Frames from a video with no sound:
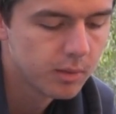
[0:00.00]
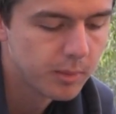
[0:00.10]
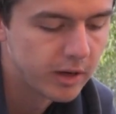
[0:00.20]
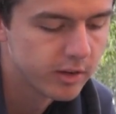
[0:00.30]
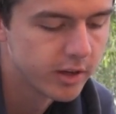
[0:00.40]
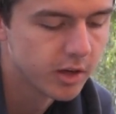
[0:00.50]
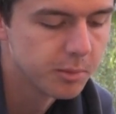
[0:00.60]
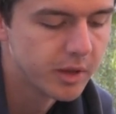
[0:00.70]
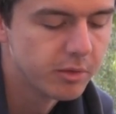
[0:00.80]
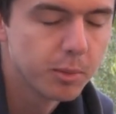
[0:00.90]
I'm actually going
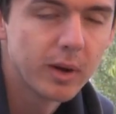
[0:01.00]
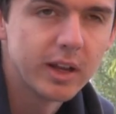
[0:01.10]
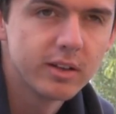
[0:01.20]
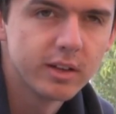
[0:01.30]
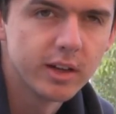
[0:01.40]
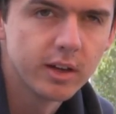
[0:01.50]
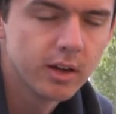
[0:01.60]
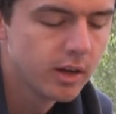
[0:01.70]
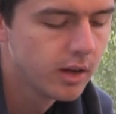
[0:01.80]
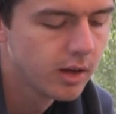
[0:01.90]
to be replacing
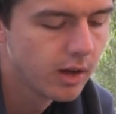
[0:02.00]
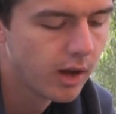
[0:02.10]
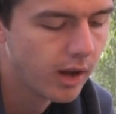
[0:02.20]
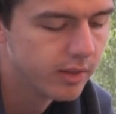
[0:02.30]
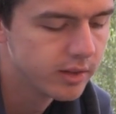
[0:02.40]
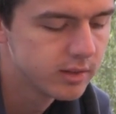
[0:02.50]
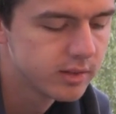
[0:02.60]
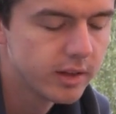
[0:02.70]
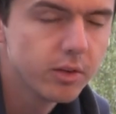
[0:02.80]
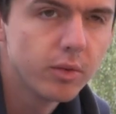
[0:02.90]
uh, this
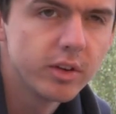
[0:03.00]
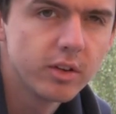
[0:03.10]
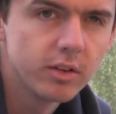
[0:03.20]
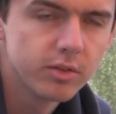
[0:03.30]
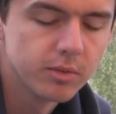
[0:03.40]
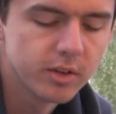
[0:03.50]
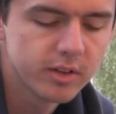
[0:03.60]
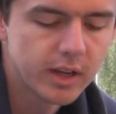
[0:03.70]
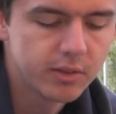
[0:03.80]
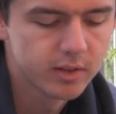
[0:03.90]
seal, which is from the
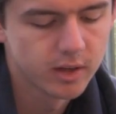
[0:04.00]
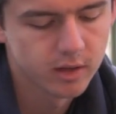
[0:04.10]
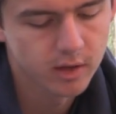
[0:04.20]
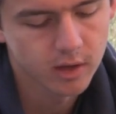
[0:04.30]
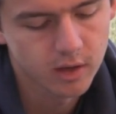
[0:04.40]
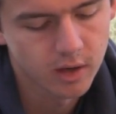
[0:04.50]
slave cylinder,